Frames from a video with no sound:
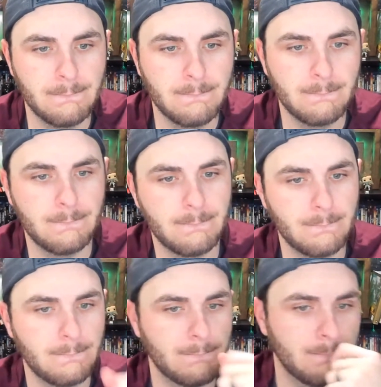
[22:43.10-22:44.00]

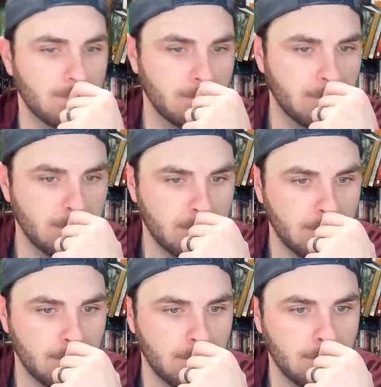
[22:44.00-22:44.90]

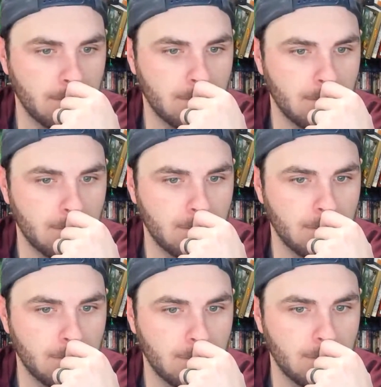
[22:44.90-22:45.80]

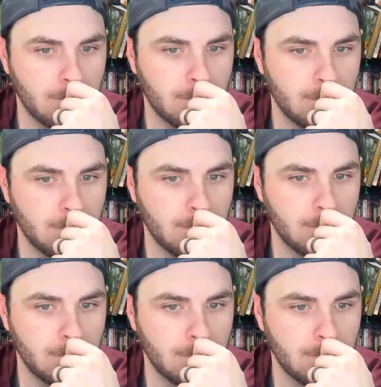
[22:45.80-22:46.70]

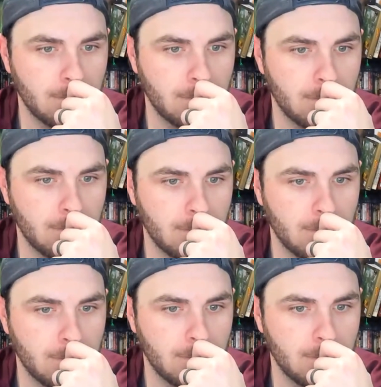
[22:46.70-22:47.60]

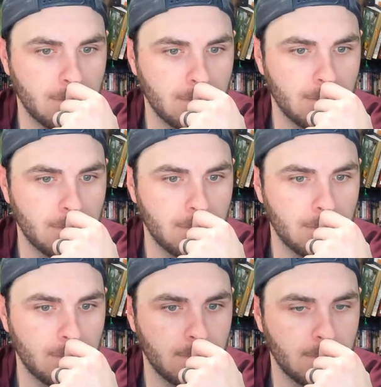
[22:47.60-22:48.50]

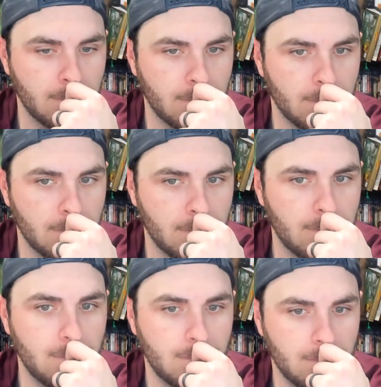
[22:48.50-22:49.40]

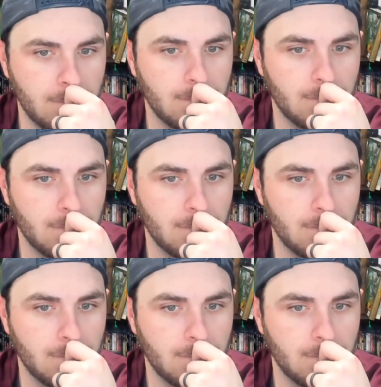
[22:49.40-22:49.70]
(not speaking)